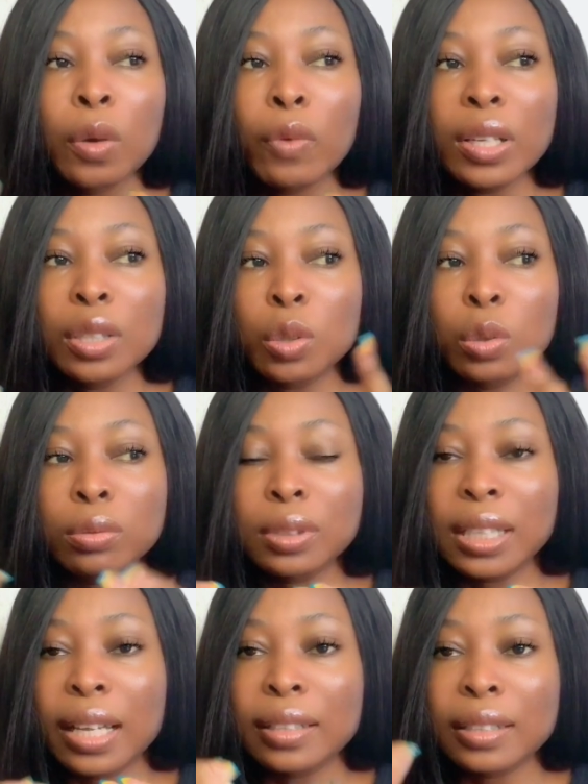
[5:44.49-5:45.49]
When it cools
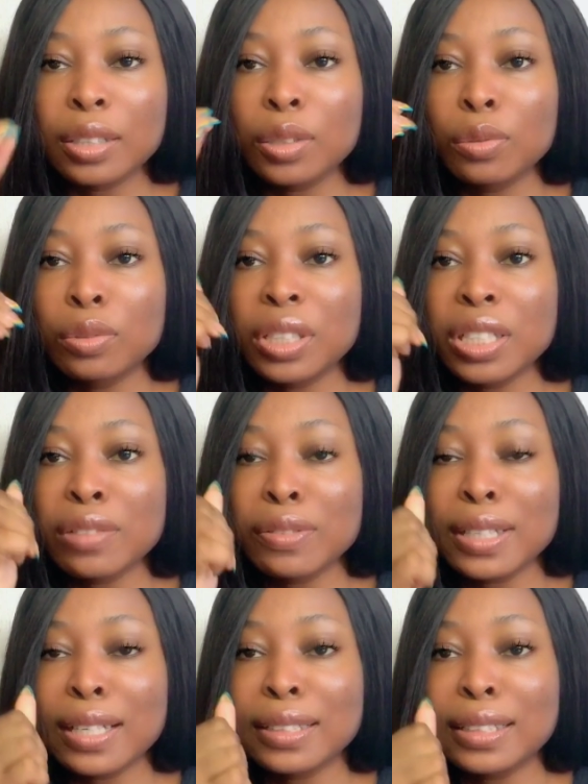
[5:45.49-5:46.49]
down, the
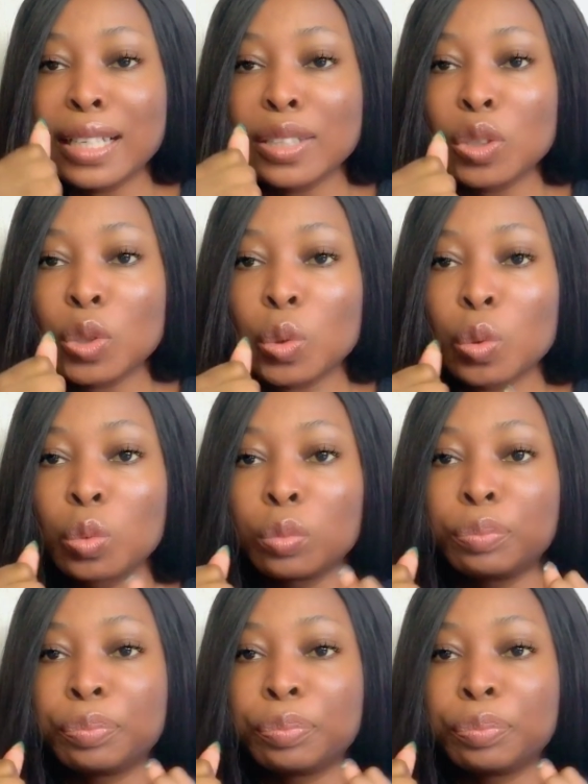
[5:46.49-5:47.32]
ingredient tends to